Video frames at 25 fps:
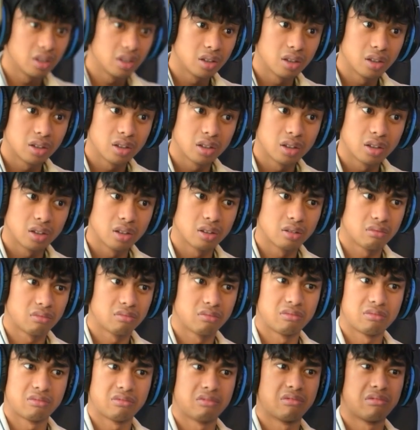
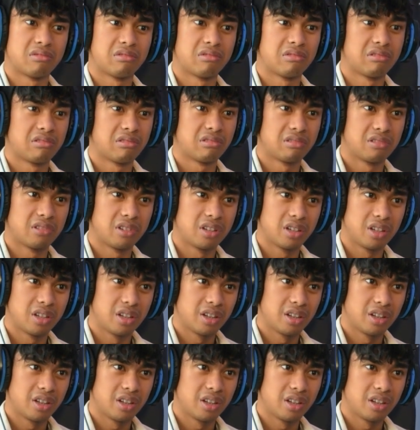No one is speaking in this clip.